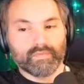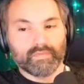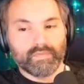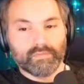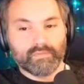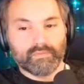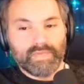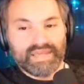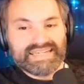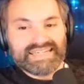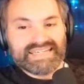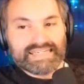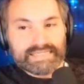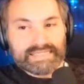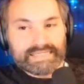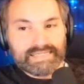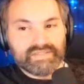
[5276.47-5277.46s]
Make it
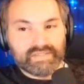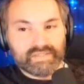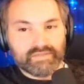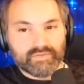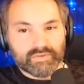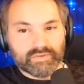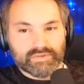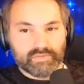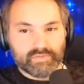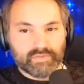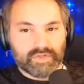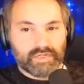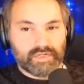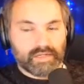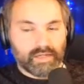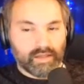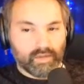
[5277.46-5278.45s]
easy for somebody
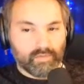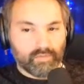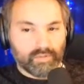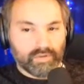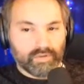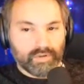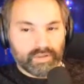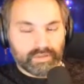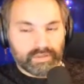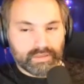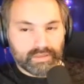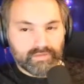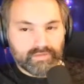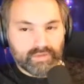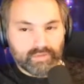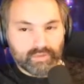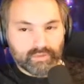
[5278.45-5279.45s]
to help and
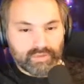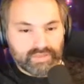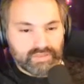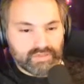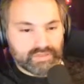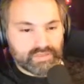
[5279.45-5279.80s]
give them a reason to